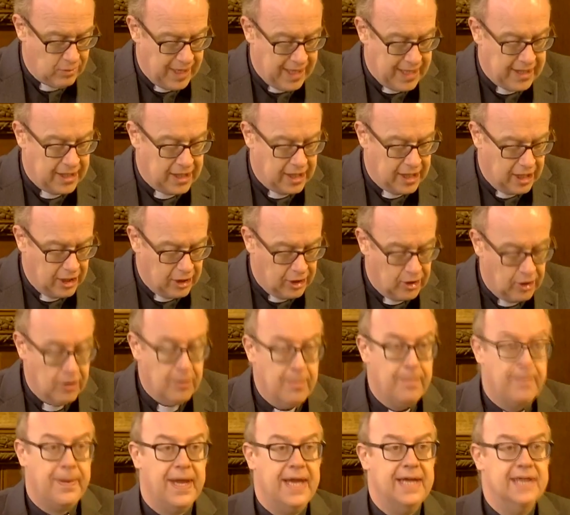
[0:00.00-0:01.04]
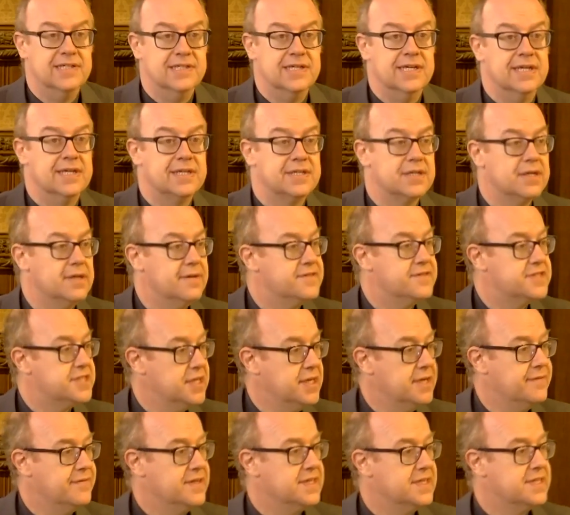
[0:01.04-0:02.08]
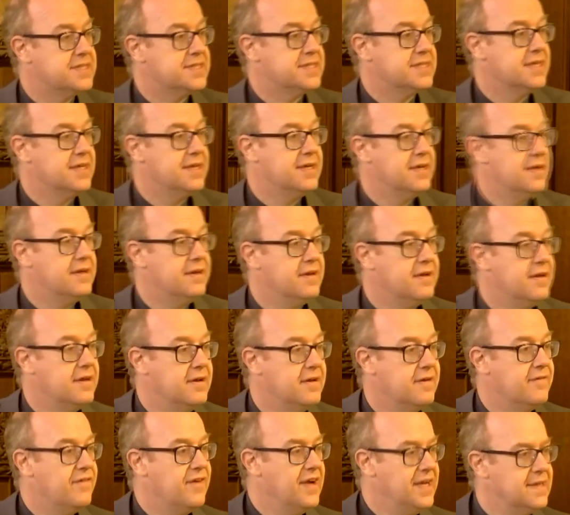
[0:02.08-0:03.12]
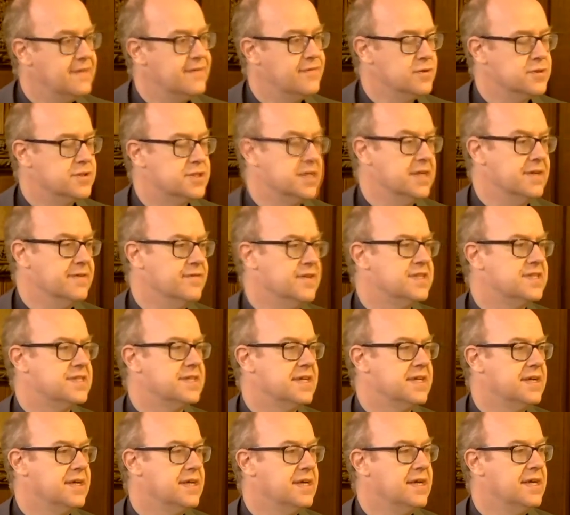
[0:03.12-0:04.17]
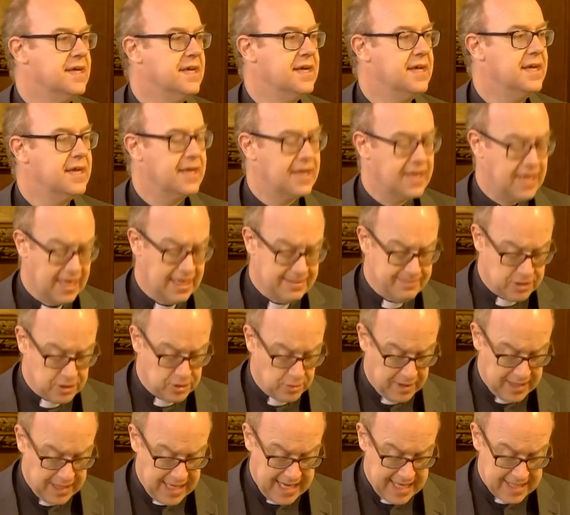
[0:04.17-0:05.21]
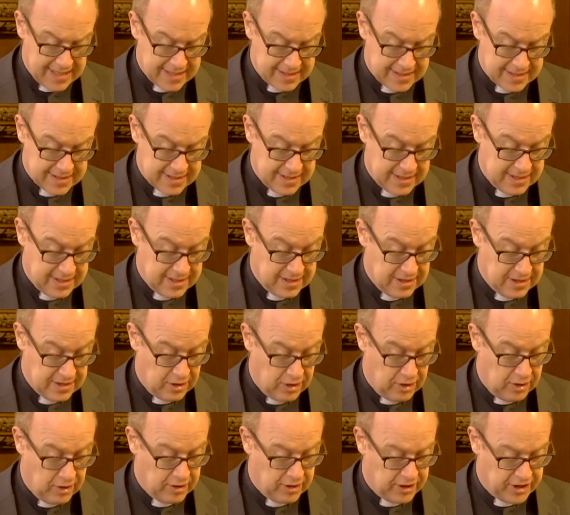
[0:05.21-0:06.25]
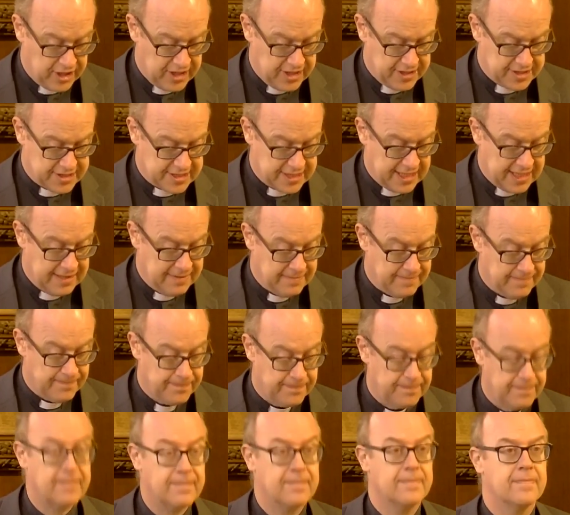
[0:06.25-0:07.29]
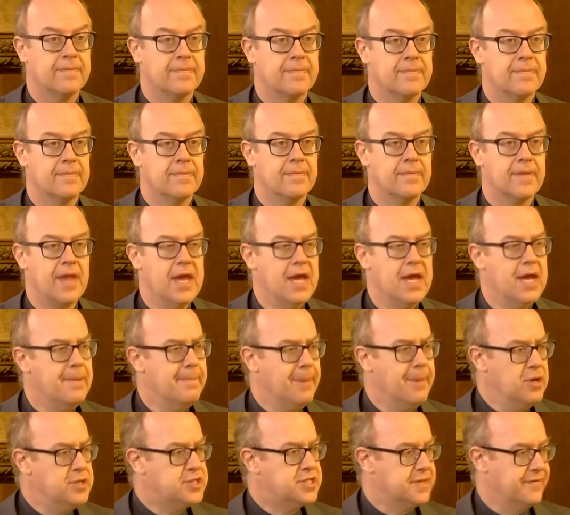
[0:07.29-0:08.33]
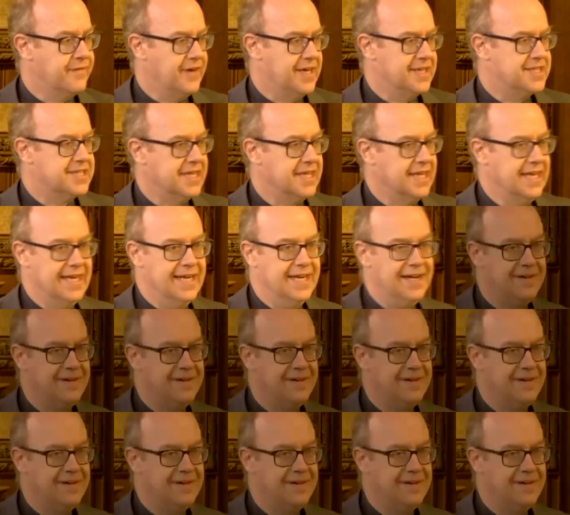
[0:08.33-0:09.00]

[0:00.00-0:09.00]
her long period of service, faithful service, came to an end on Thursday. Most of us here